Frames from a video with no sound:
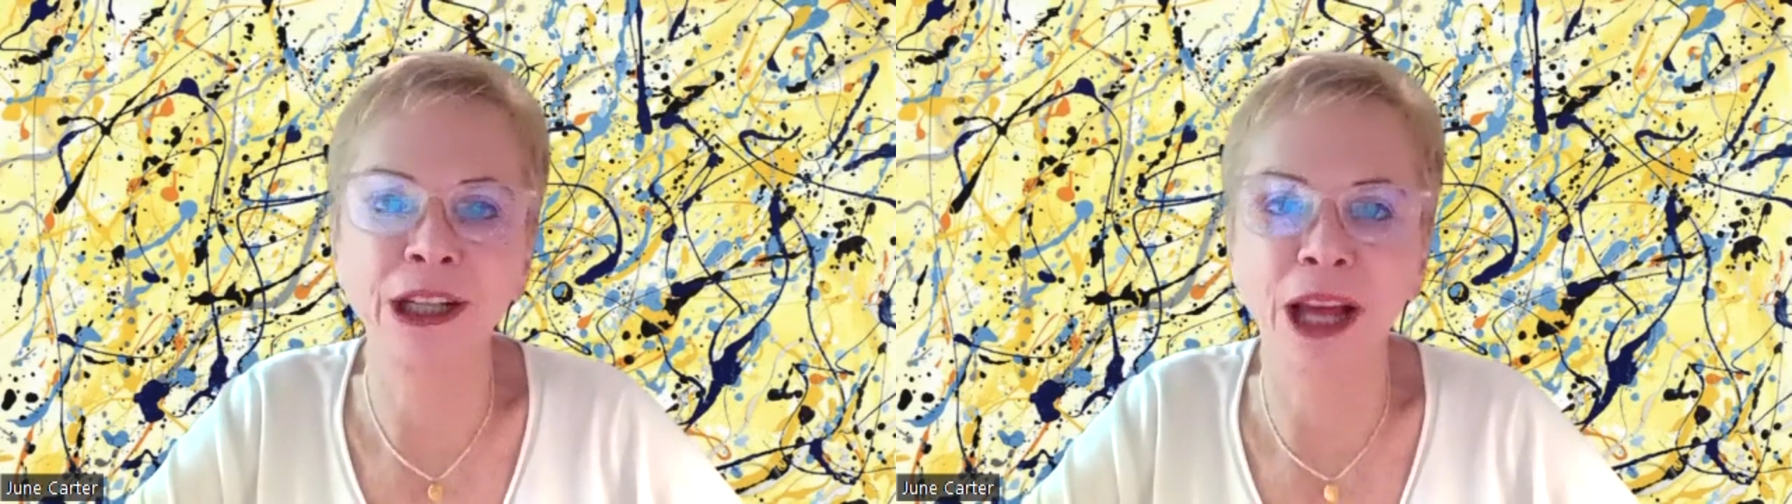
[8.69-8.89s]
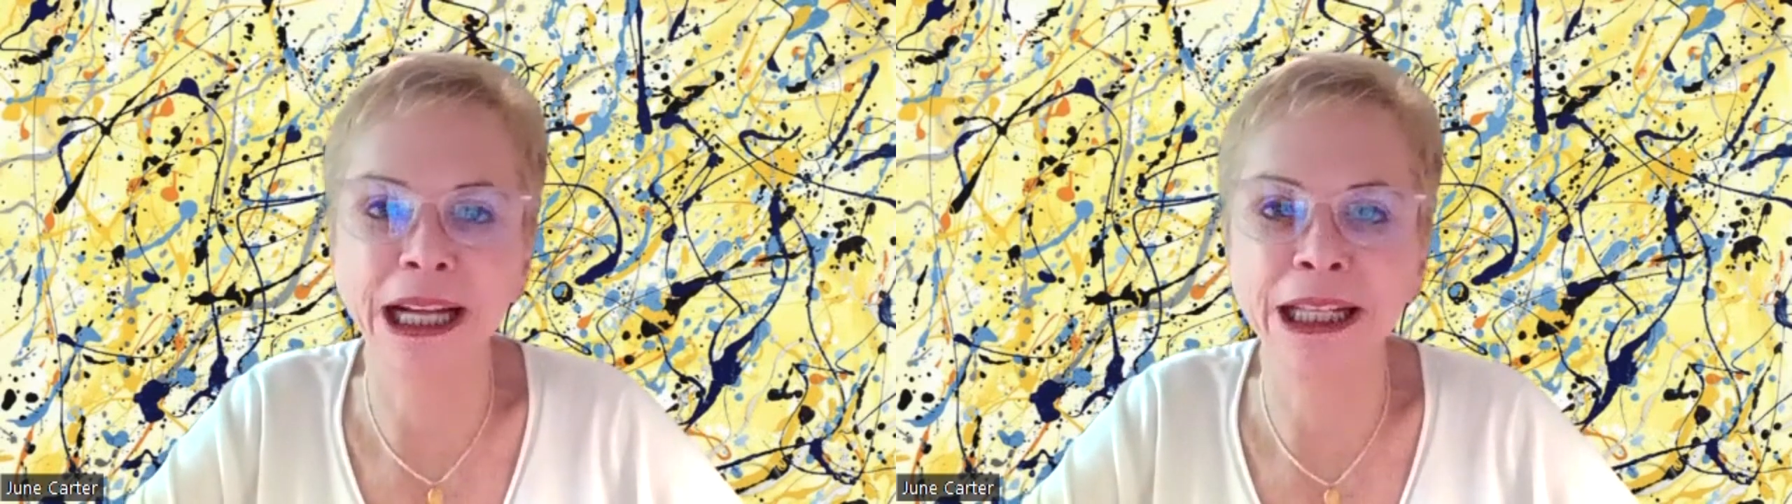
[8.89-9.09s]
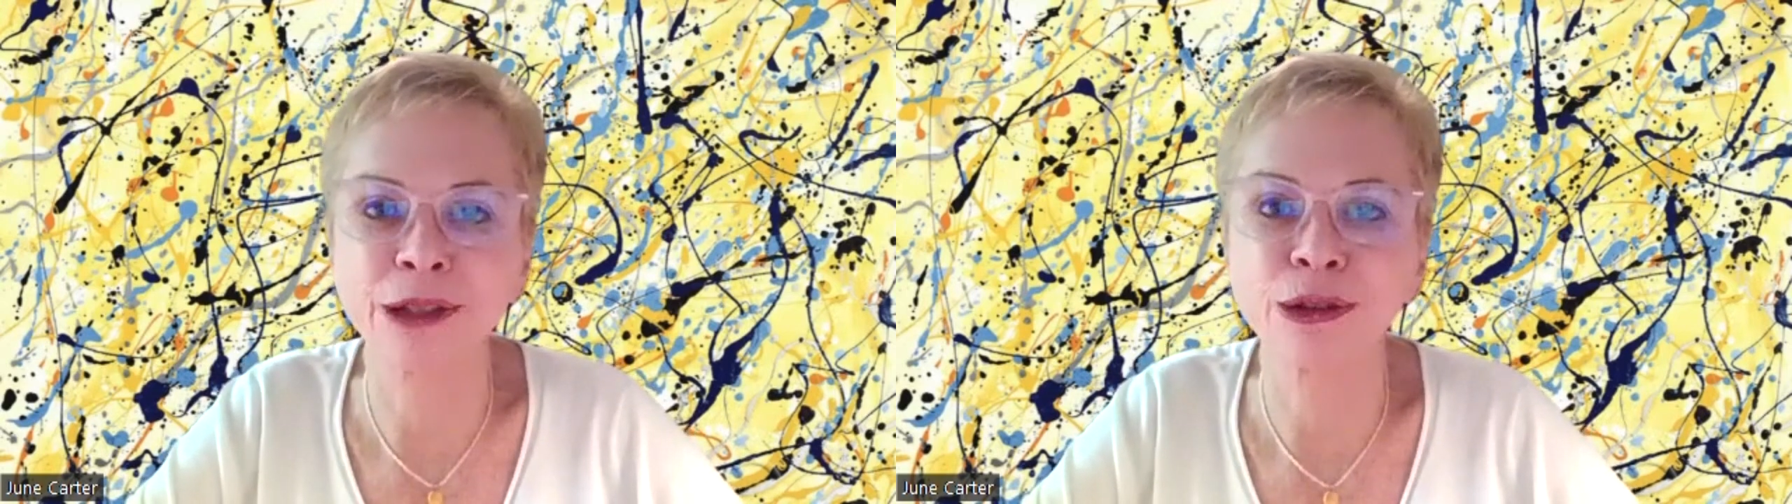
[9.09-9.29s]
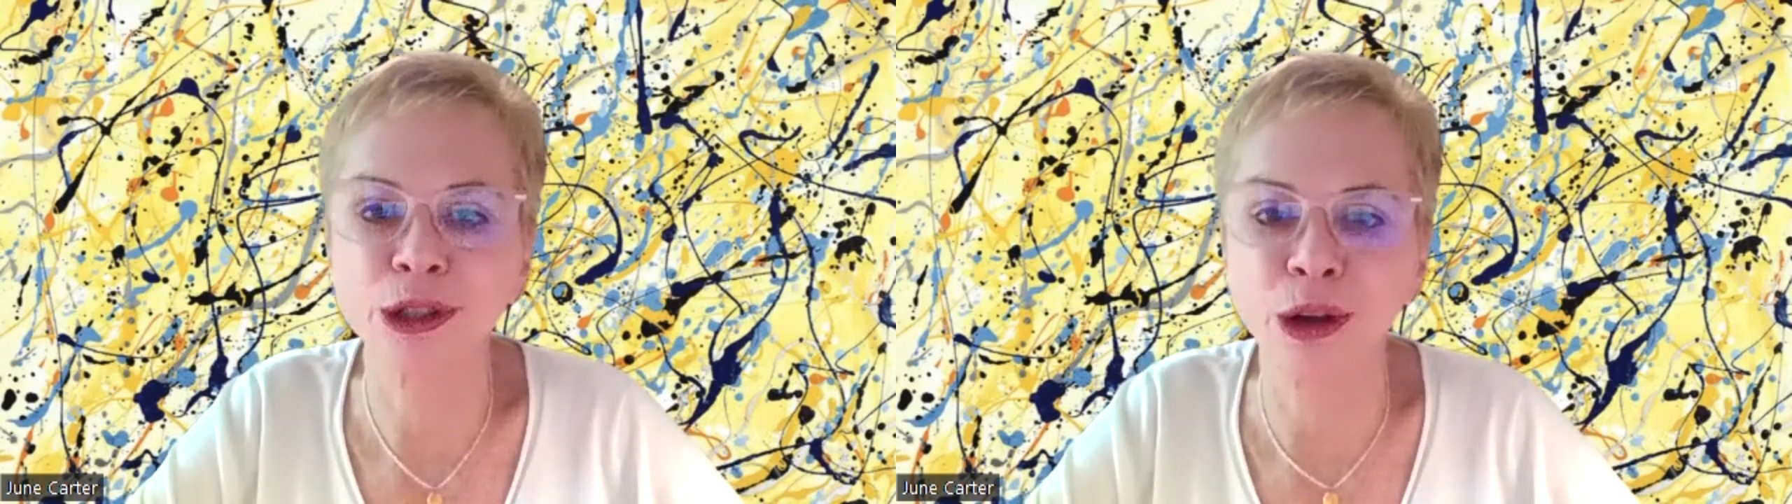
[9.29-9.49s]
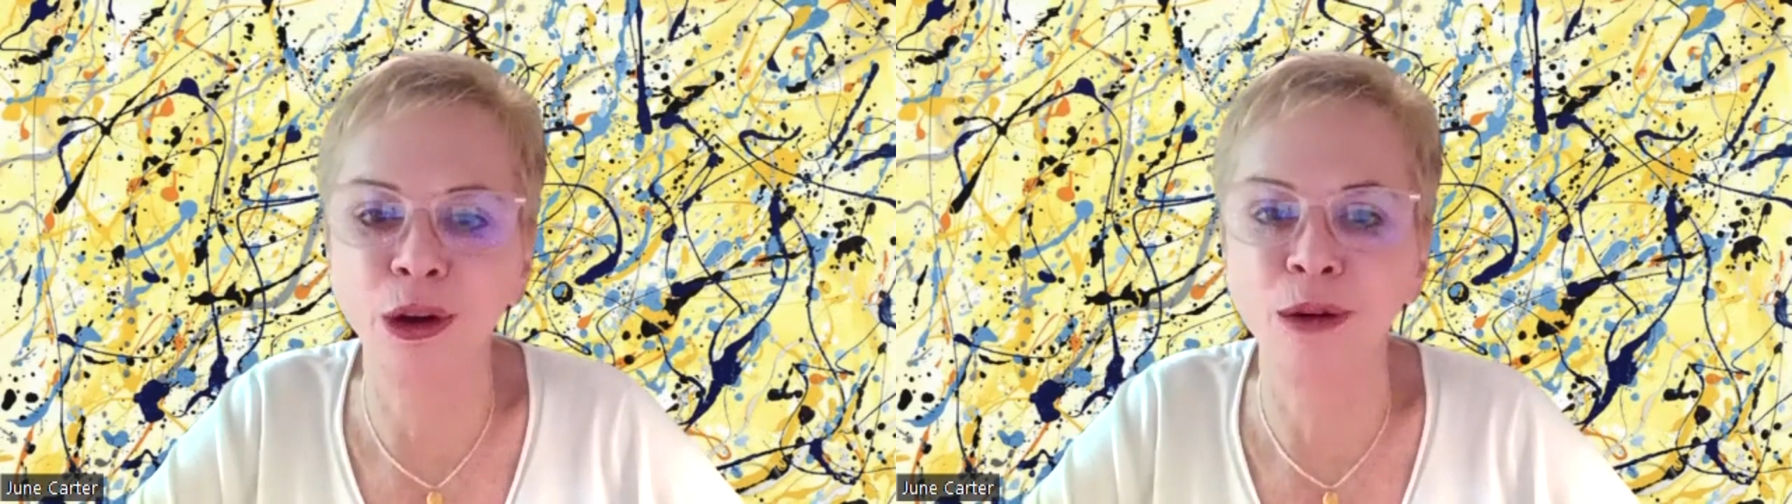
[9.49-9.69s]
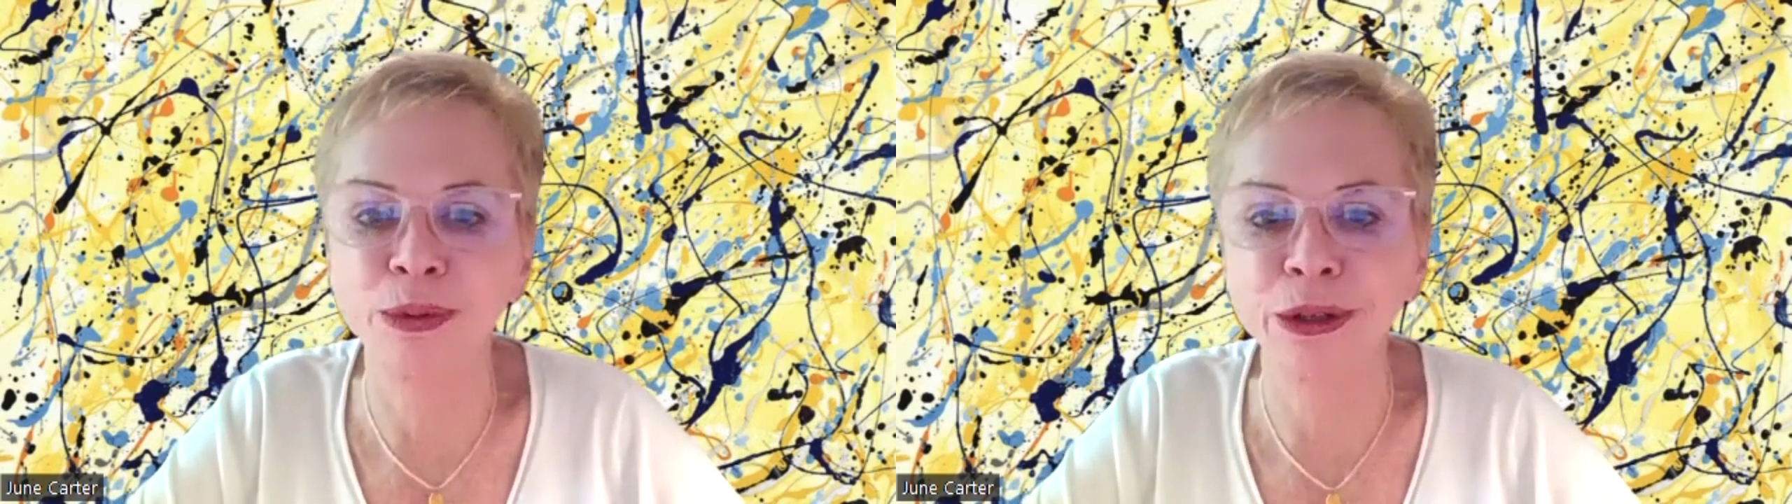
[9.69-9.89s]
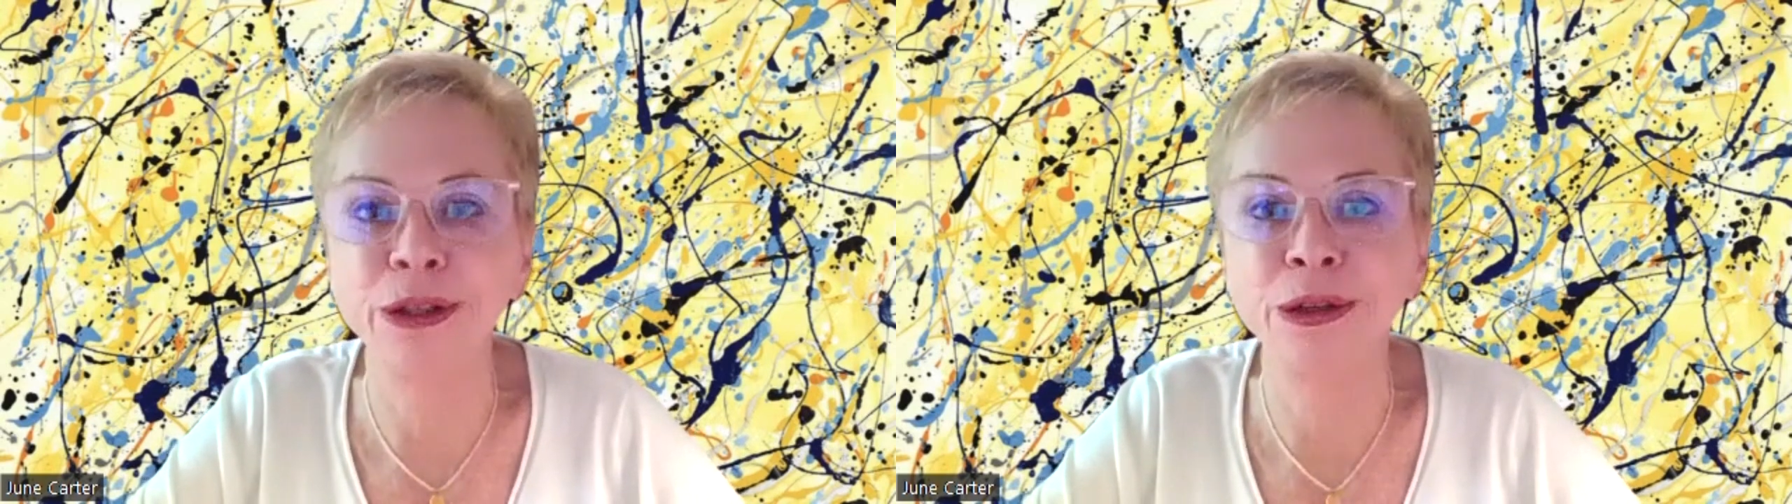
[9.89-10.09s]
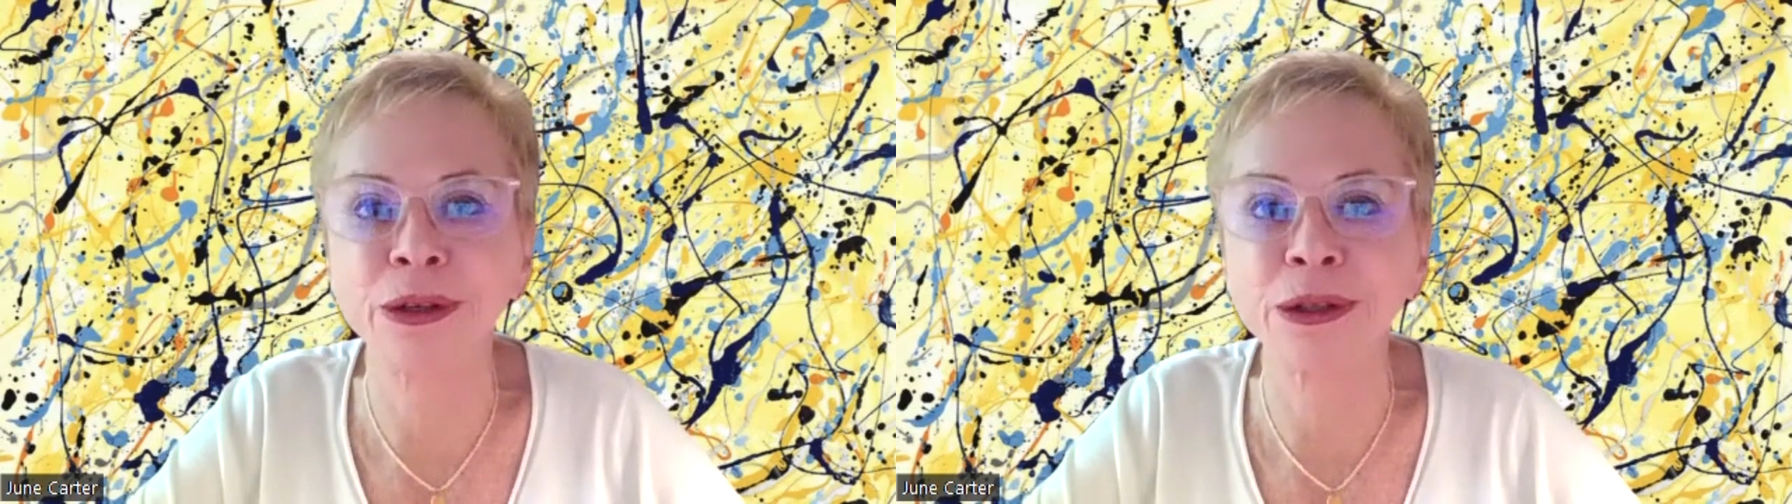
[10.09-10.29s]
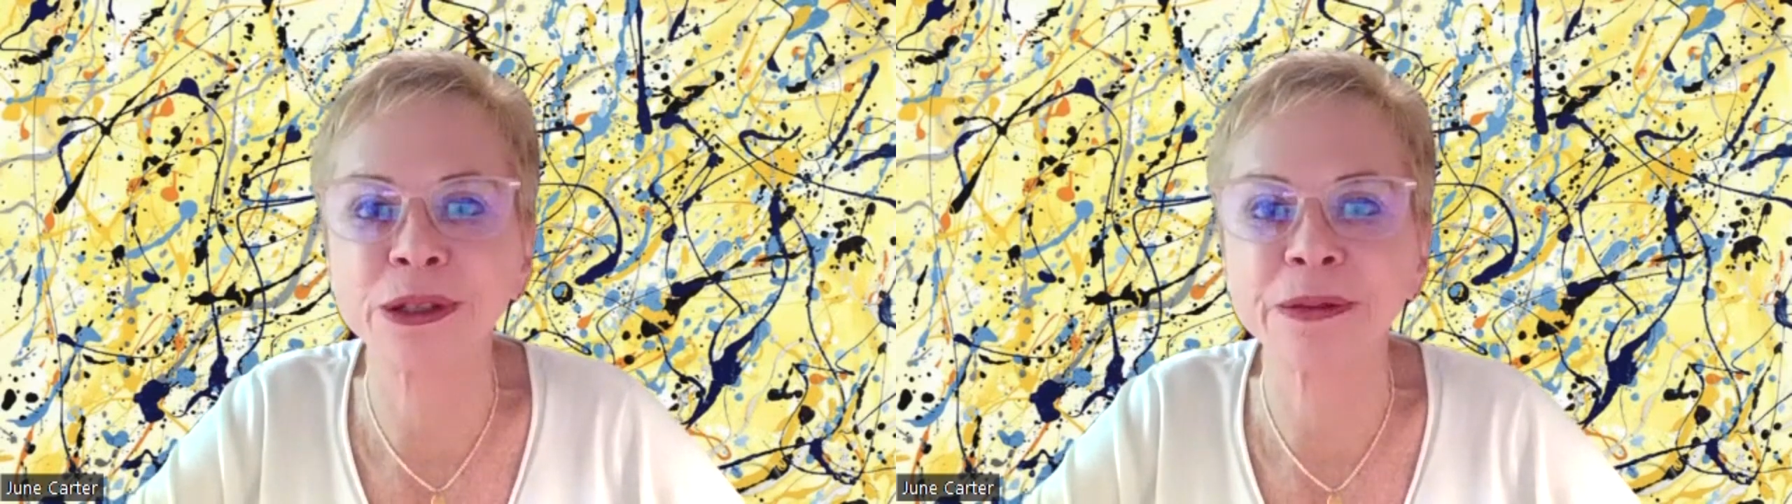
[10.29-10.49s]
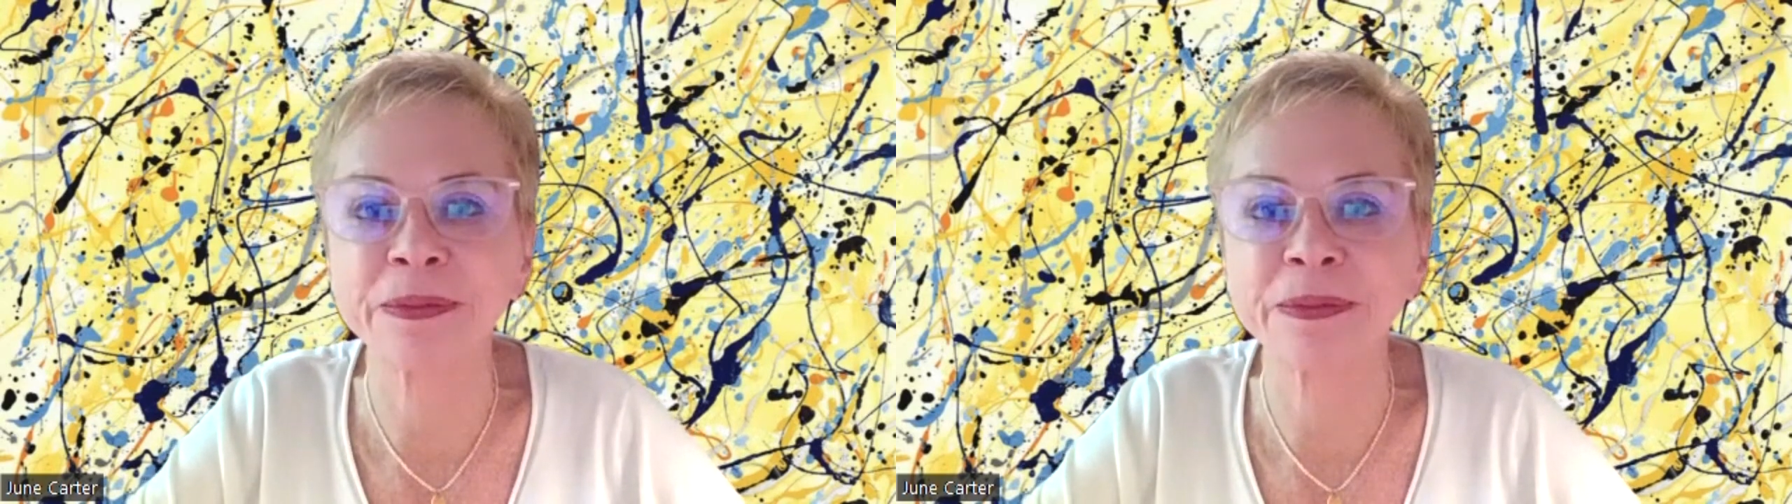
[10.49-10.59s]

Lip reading: clients are solopreneurs.